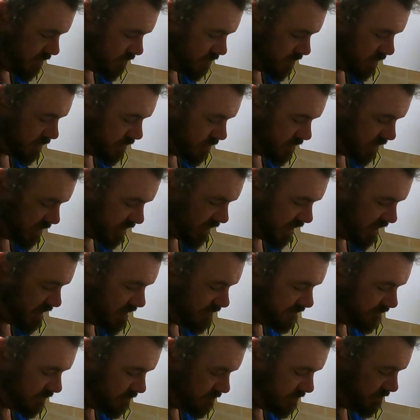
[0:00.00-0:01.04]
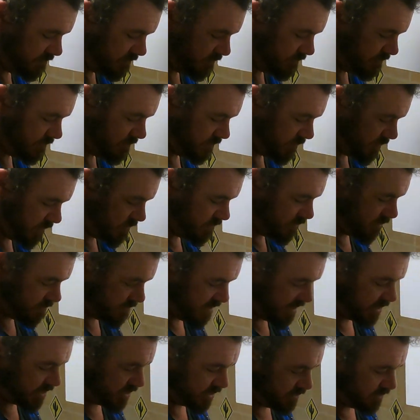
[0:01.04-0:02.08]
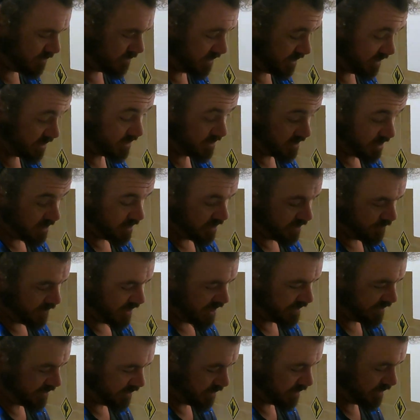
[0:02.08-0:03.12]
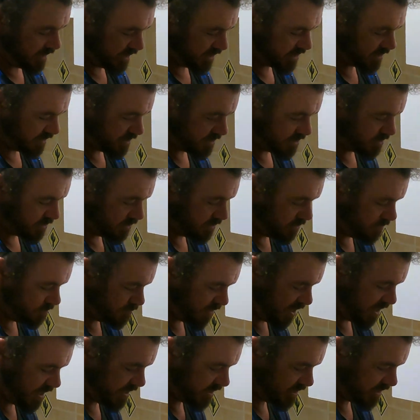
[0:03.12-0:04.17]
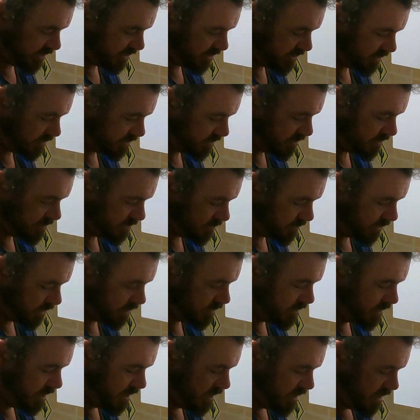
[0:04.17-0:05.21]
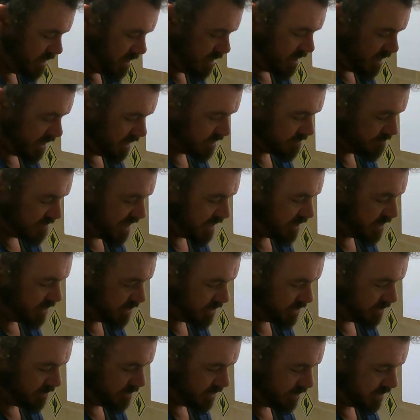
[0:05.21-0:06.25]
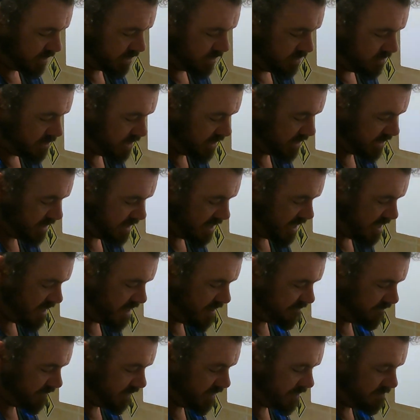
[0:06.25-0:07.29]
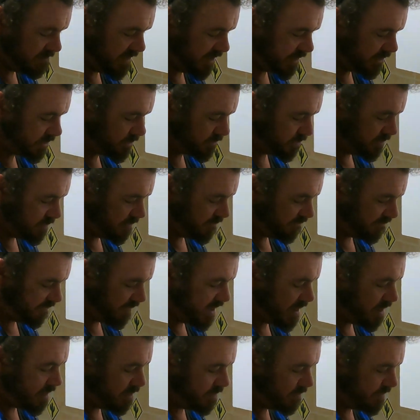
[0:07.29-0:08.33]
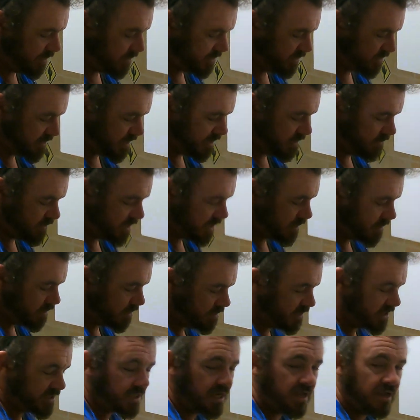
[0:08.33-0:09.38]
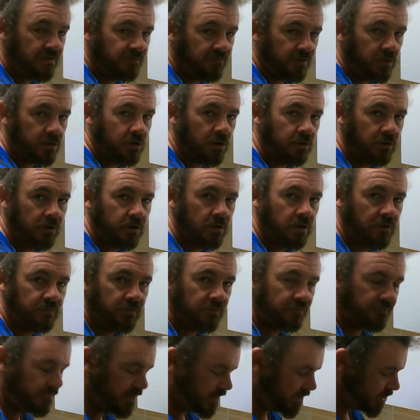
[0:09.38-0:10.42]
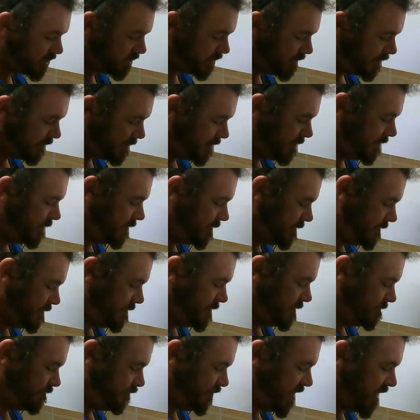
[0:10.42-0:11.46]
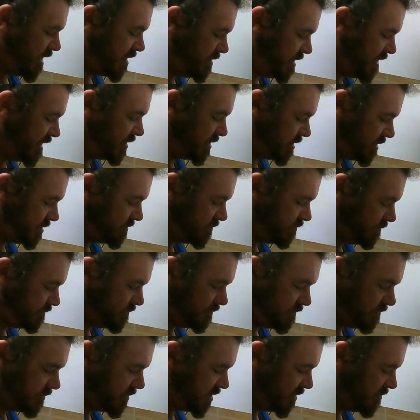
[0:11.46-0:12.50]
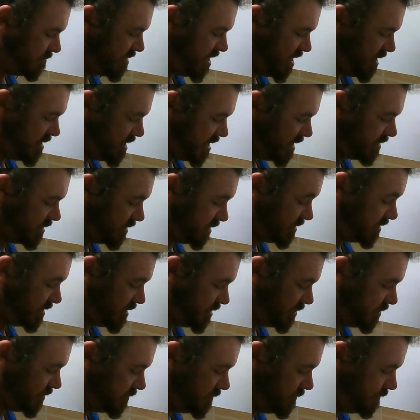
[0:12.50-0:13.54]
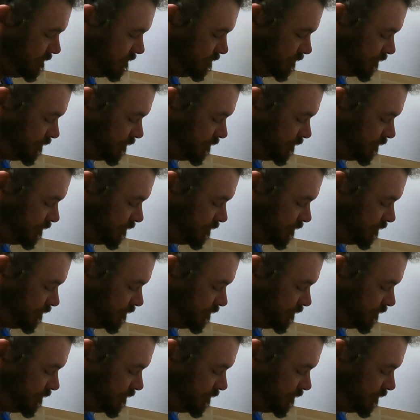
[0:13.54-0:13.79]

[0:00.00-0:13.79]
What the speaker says: You want a nice even, you want to make sure, this is the only part that I actually do pay attention to doing, is making sure that it's nice and evenly mixed through the flour, because then you'll get a nice even coating over the fish. And that's, to me, that's essential.